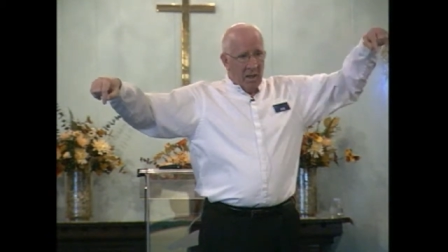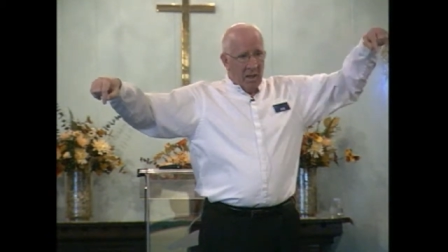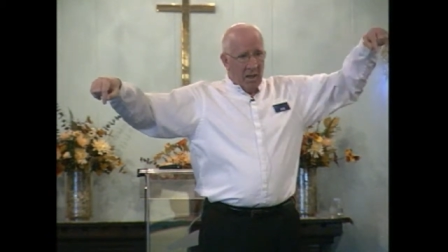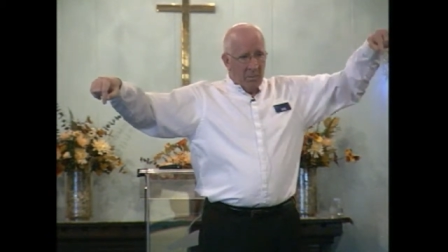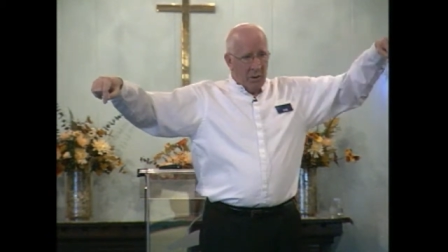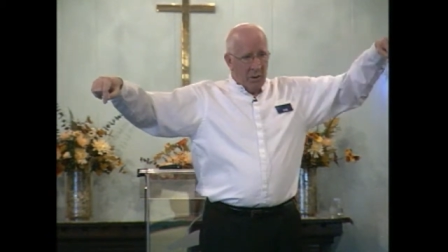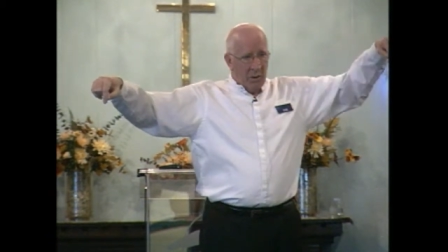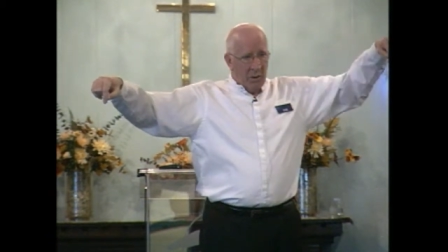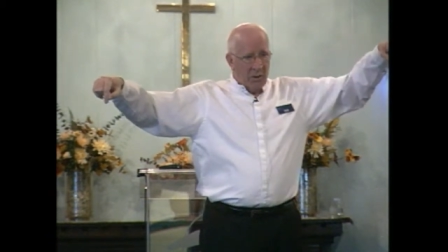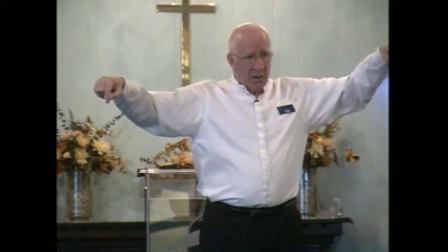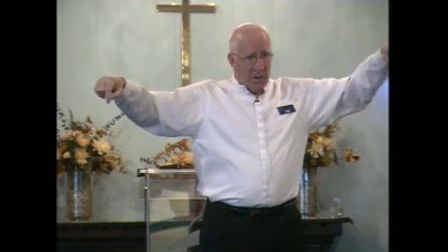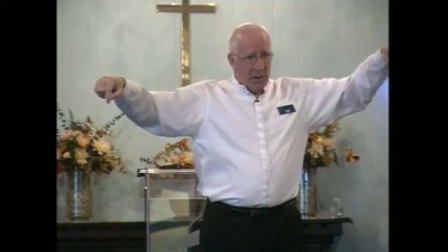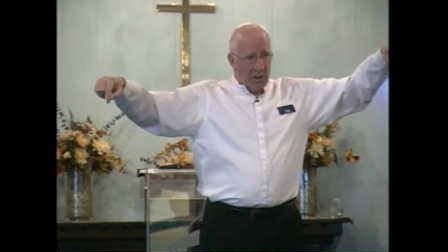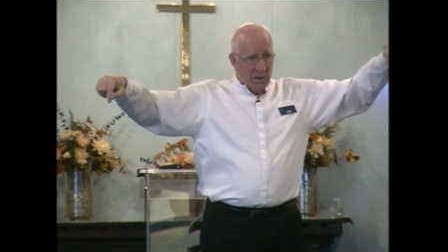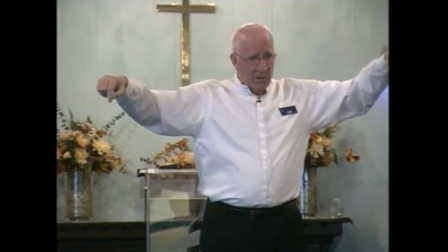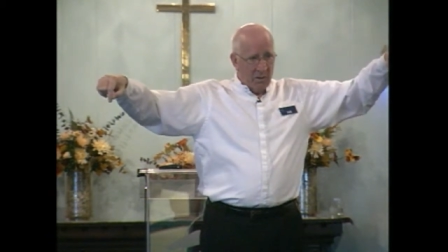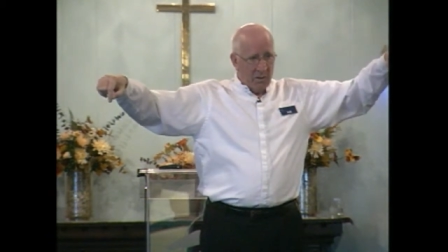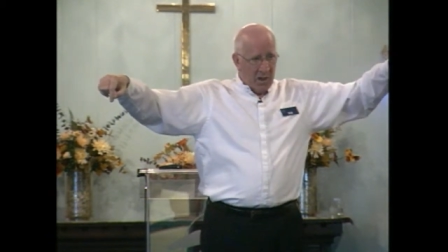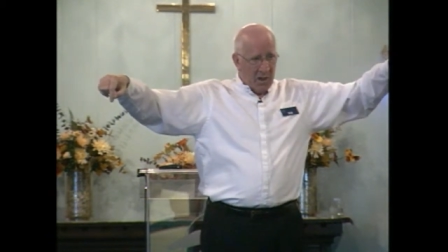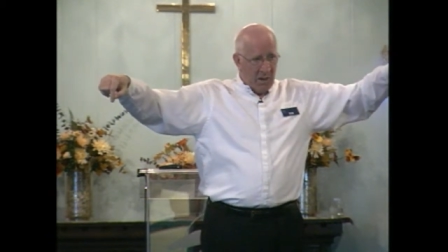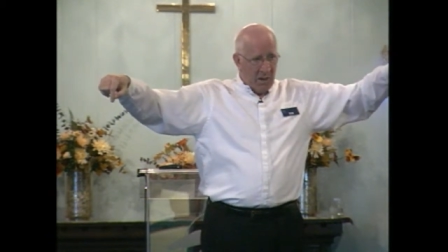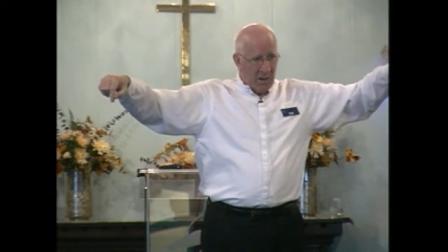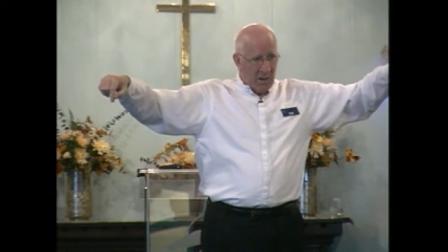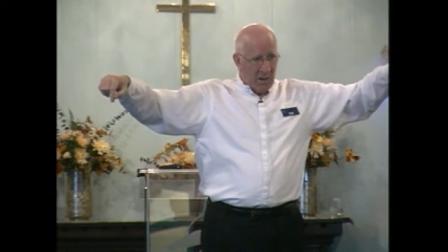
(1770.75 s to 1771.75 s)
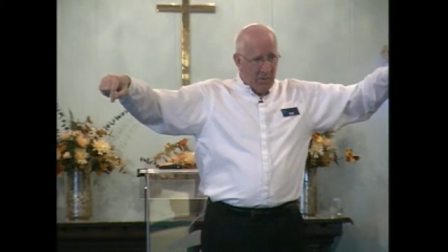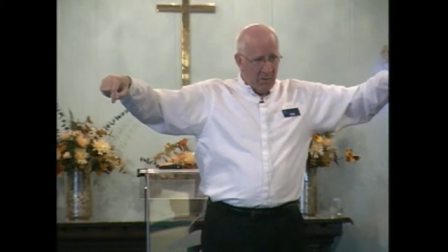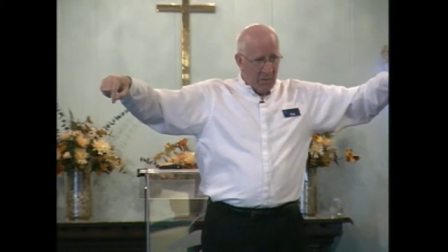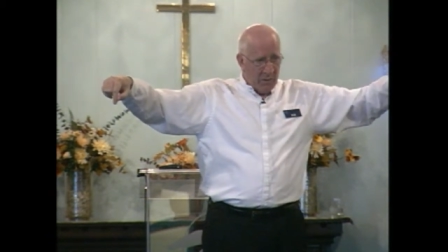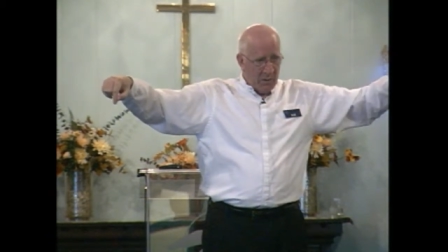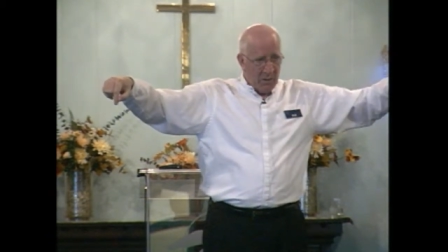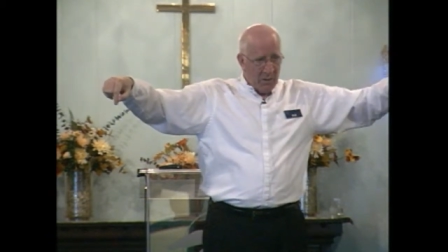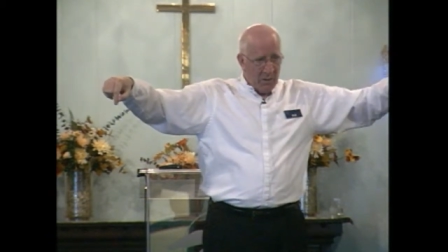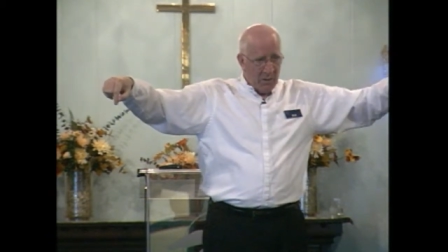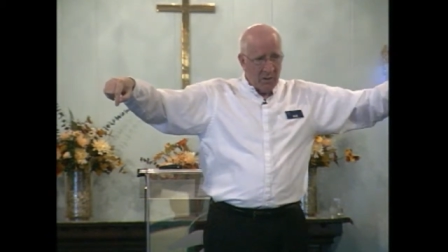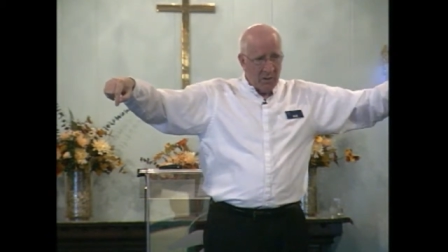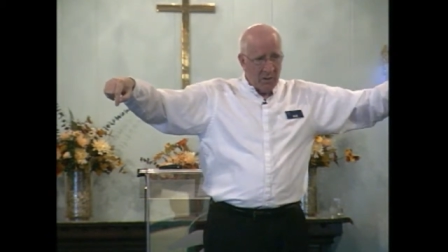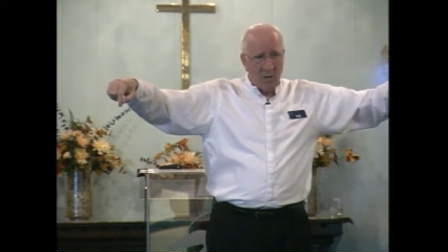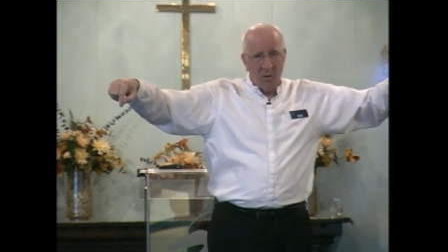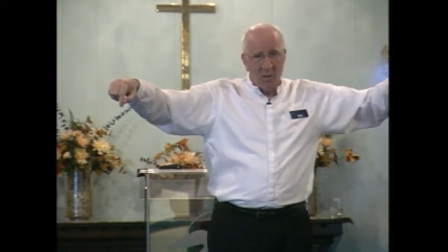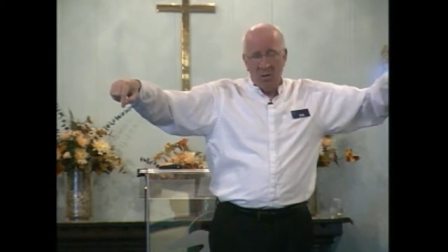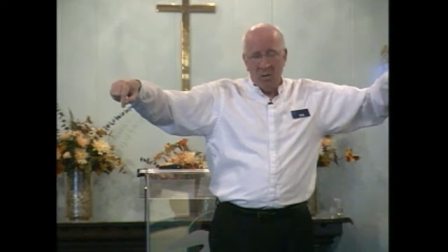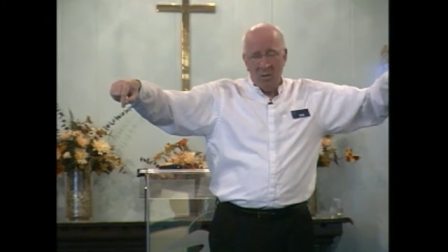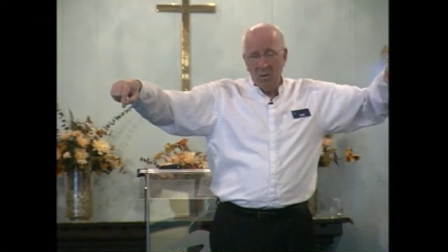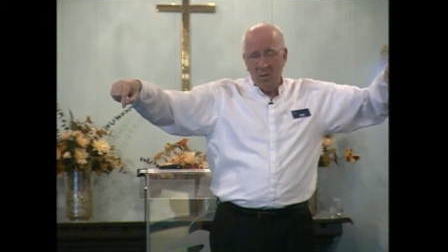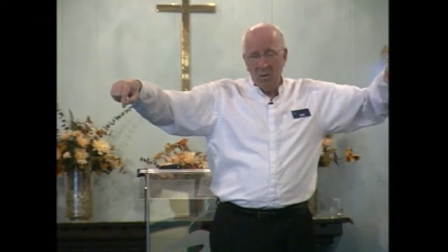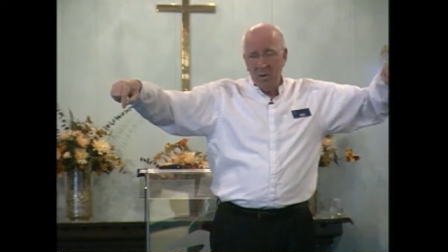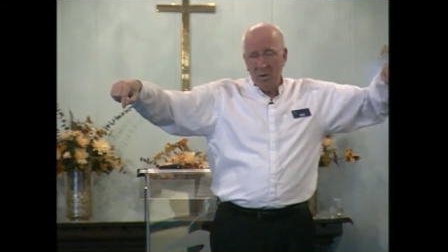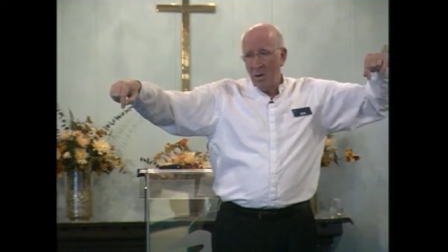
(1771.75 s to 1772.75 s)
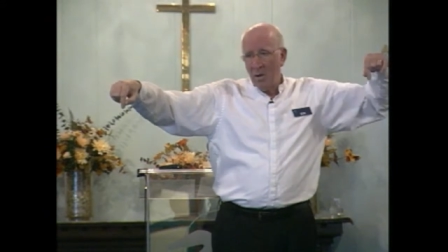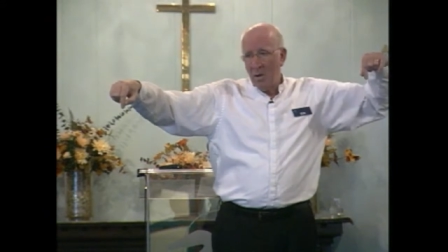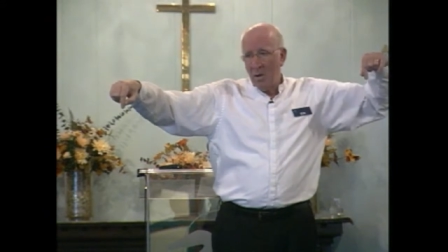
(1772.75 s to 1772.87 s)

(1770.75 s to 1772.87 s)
a portion in San Francisco,